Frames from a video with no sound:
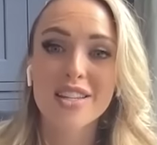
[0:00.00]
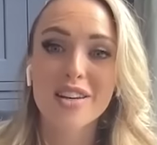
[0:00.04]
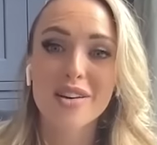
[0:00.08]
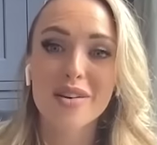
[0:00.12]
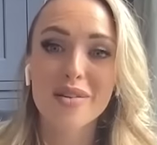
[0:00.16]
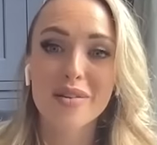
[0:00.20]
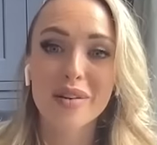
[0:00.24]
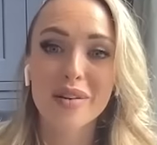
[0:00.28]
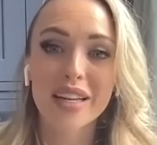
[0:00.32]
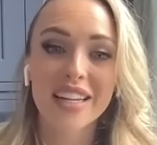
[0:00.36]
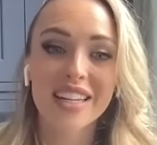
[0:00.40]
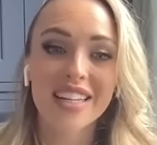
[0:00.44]

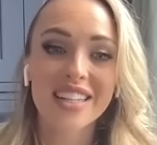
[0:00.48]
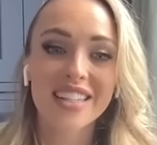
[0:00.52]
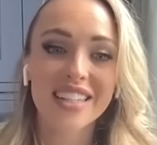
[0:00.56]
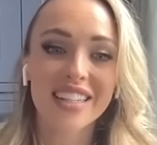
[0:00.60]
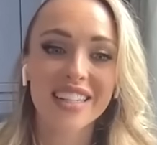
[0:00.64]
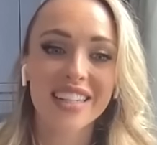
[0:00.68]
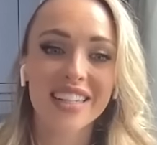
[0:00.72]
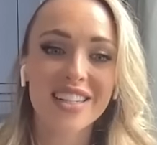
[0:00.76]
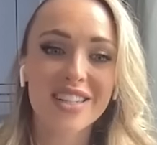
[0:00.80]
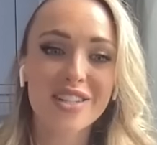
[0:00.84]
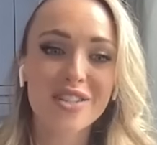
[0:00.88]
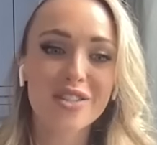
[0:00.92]
So we
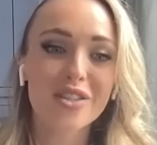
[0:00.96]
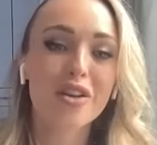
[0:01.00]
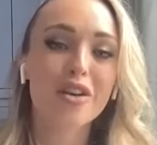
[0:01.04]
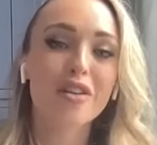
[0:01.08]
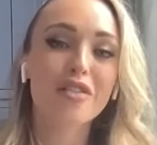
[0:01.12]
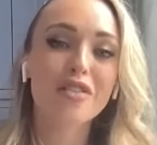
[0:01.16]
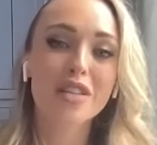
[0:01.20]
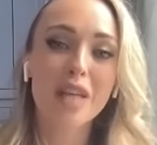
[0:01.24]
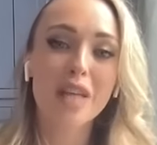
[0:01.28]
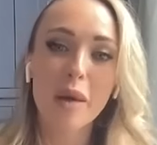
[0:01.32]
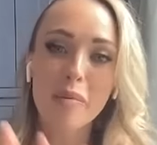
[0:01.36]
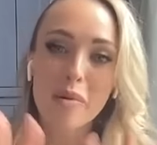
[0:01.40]

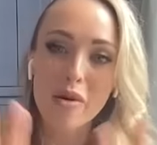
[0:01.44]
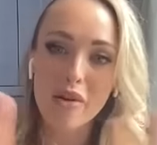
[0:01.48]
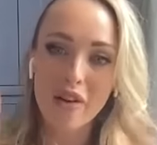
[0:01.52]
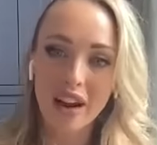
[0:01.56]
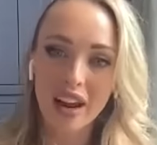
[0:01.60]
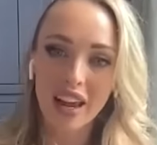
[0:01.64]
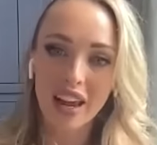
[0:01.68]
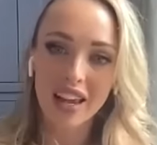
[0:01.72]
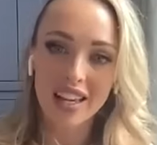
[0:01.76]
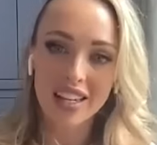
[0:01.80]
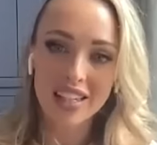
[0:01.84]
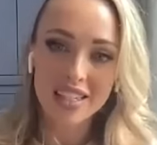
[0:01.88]
sort of
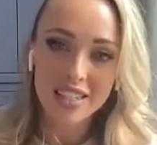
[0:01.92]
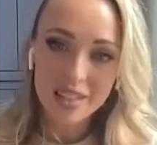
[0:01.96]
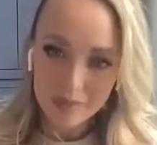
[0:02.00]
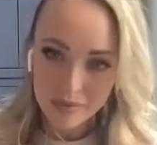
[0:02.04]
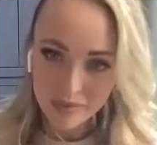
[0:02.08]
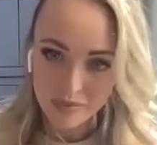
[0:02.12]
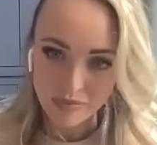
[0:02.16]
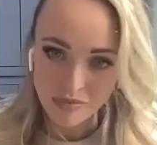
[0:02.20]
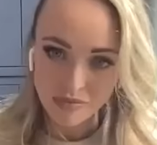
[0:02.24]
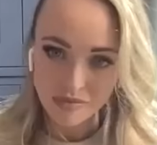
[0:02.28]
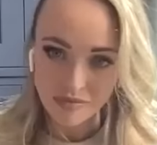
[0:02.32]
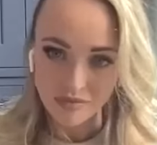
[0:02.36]
separated,
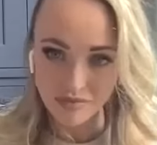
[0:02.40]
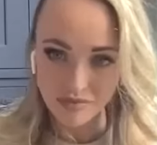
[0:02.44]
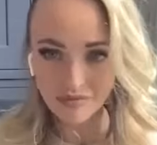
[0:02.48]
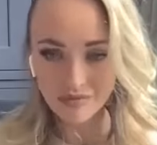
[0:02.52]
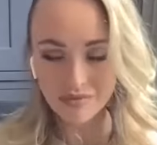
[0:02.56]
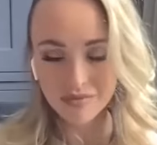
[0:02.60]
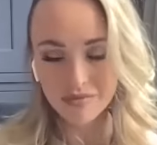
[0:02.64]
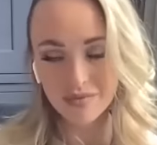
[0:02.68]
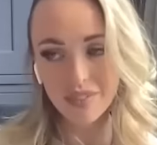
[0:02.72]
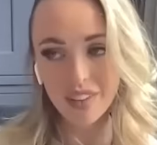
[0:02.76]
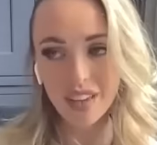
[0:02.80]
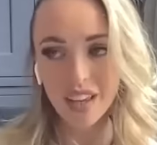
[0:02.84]

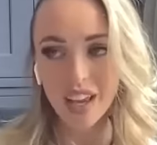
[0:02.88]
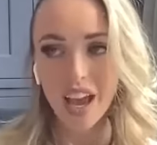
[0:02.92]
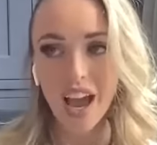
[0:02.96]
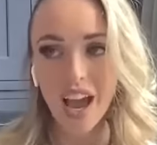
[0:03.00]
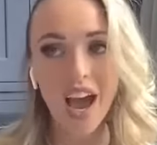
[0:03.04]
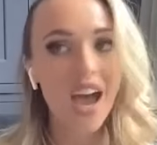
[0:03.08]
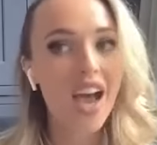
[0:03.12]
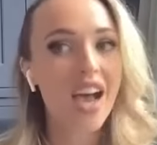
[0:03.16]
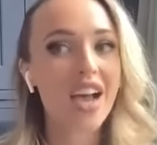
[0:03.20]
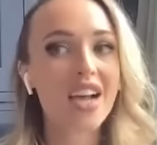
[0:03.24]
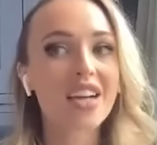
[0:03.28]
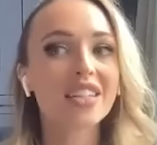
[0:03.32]

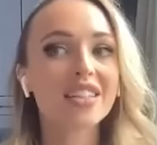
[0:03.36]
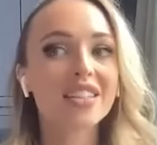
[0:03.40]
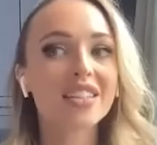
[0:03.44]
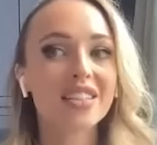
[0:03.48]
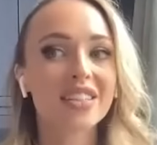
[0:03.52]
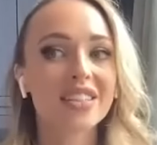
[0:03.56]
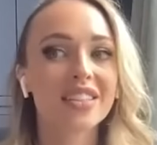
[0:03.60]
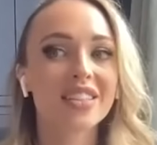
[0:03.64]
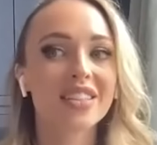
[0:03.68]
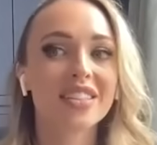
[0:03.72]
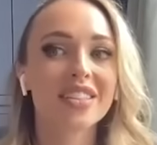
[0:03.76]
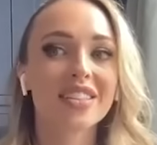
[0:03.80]

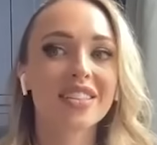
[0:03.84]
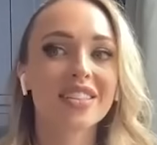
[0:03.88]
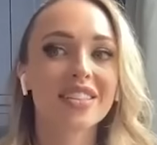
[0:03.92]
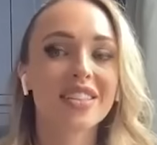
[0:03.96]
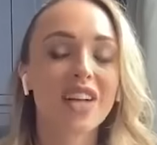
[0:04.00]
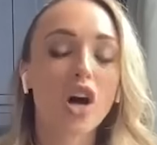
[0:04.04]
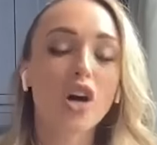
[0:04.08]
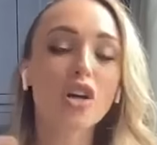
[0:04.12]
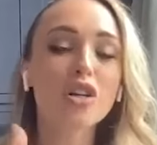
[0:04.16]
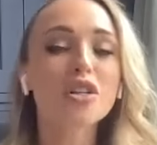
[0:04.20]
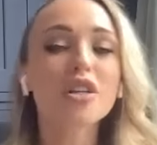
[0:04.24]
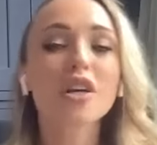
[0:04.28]
and
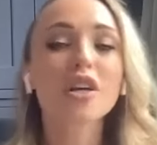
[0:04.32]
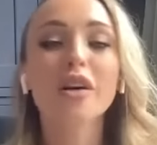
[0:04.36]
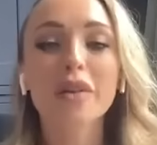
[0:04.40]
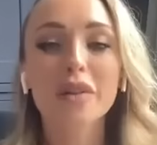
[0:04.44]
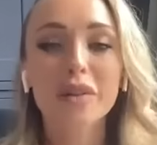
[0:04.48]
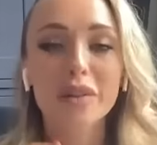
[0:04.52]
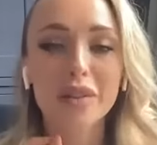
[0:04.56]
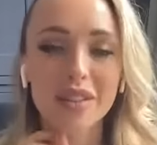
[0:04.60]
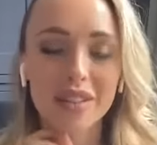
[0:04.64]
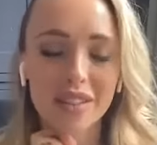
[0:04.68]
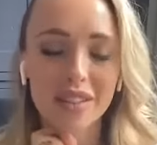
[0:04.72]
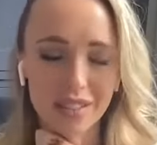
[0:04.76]

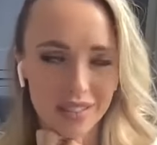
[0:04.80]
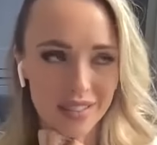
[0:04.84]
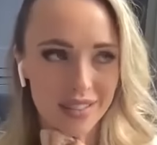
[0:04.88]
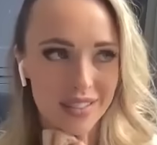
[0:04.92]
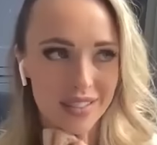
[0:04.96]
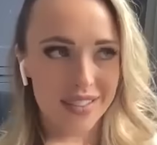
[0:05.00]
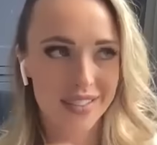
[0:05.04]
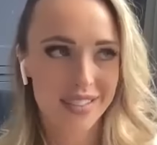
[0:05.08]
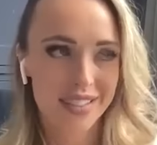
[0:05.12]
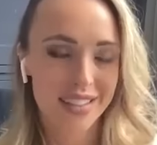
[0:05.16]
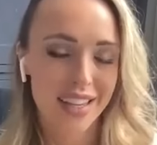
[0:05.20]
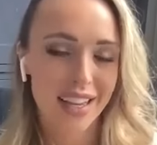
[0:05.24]
also
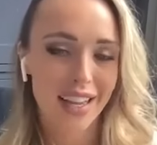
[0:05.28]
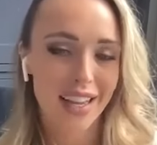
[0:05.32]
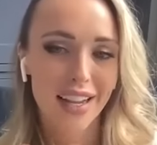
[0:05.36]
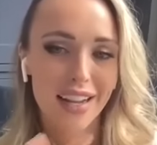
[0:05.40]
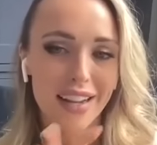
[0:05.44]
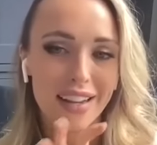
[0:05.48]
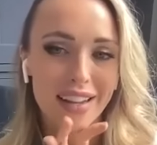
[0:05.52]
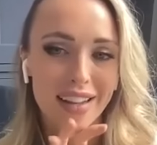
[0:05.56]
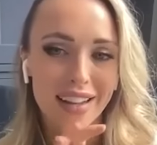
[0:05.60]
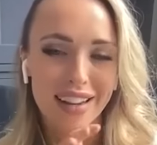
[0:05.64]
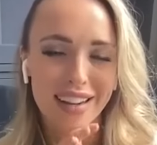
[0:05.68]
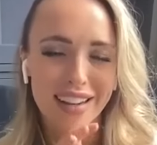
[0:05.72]

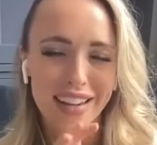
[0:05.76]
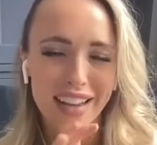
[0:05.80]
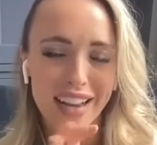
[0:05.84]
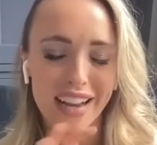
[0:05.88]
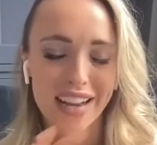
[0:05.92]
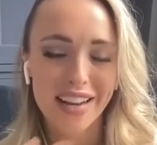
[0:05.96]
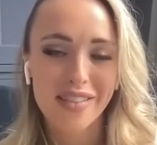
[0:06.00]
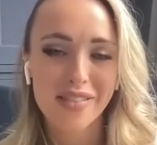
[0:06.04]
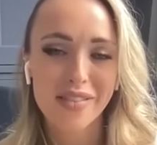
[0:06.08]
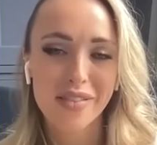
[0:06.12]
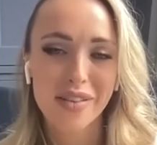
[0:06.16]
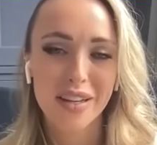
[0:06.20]
in a, in a
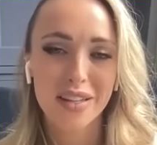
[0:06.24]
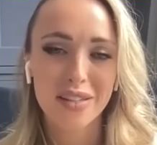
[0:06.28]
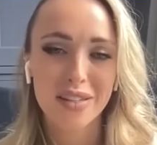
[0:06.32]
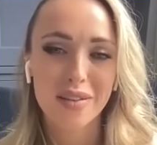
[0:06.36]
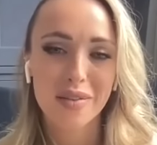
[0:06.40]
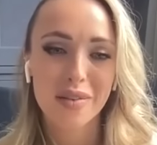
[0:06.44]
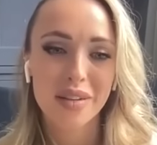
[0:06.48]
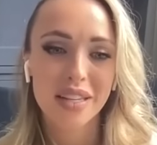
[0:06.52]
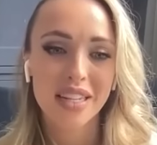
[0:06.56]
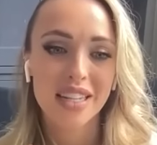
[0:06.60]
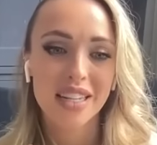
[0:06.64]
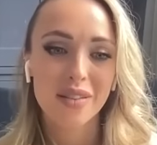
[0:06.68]
kind of
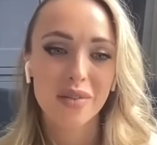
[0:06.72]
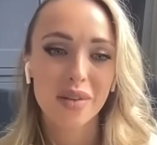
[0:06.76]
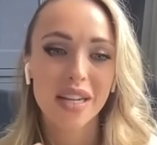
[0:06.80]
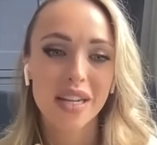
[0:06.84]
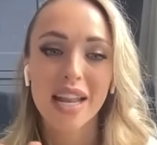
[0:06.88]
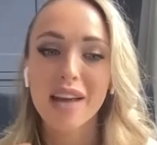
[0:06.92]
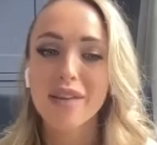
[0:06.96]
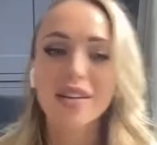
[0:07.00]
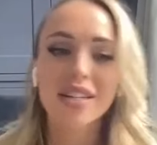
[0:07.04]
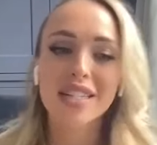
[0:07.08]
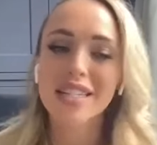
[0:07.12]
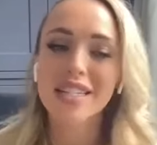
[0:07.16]
ways, so we
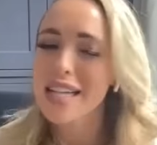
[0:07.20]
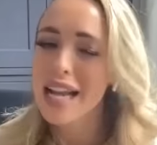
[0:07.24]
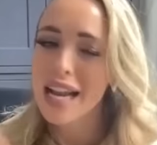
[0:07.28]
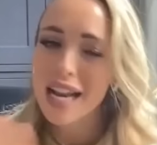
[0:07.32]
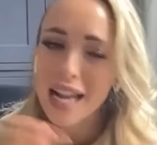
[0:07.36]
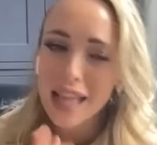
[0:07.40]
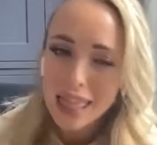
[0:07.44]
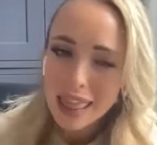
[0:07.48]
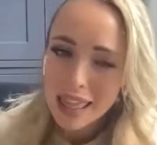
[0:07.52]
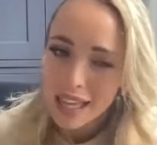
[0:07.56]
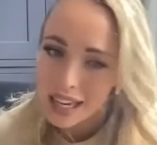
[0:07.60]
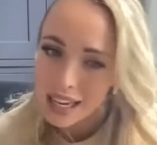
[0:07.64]
we never did
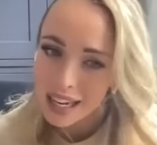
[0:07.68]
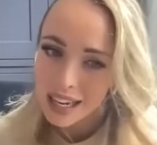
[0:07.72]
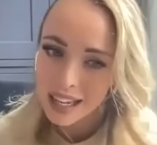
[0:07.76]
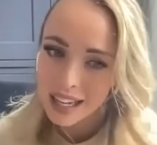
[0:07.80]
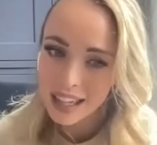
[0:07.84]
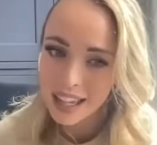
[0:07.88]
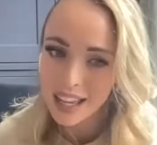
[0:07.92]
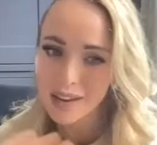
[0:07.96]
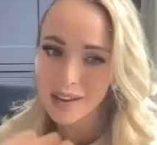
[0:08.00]
anything